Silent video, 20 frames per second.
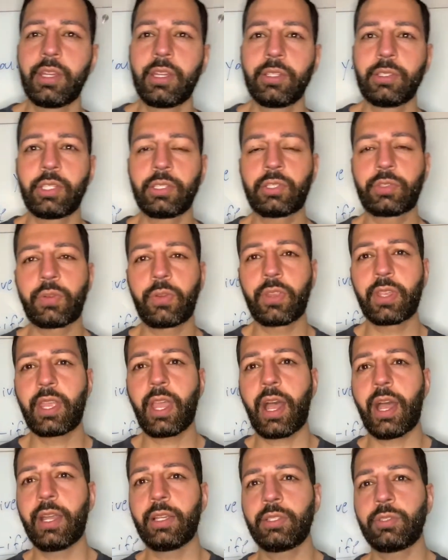This is for the
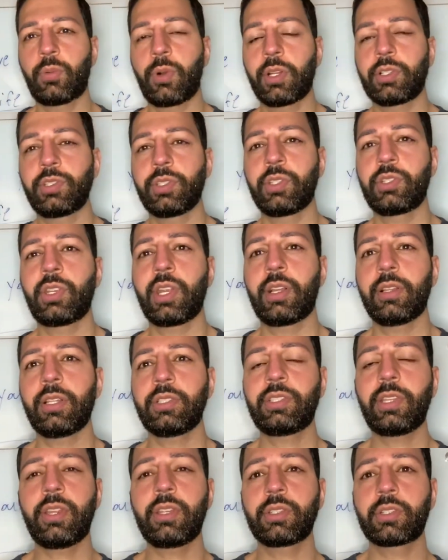guys watching the channel. Let's
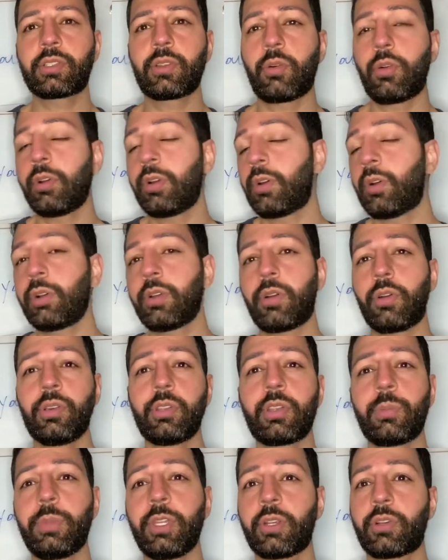say, or you
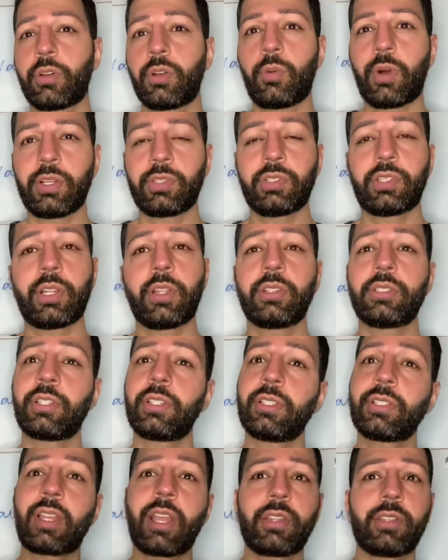can be a girl watching the channel. Let's
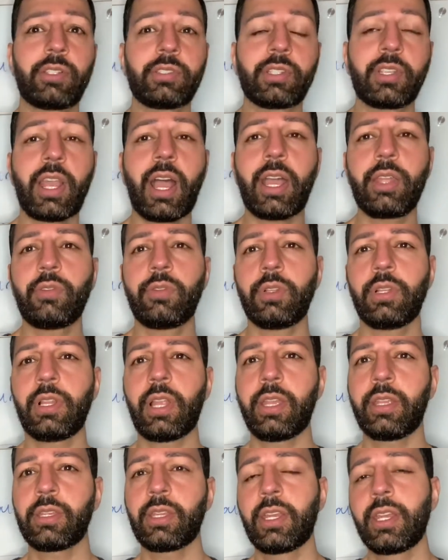say there's a guy you really
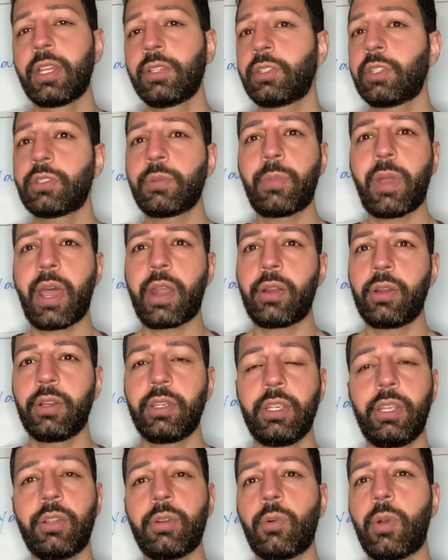like. It doesn't matter,
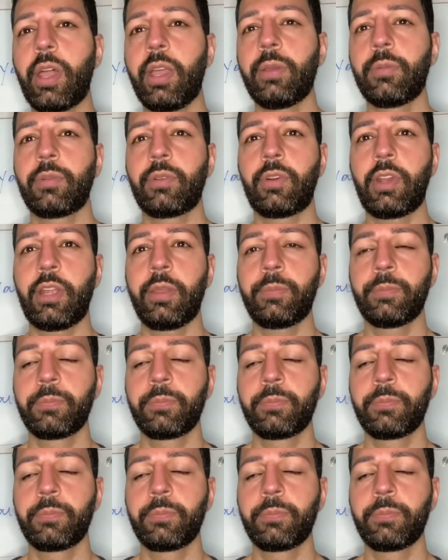either way, right?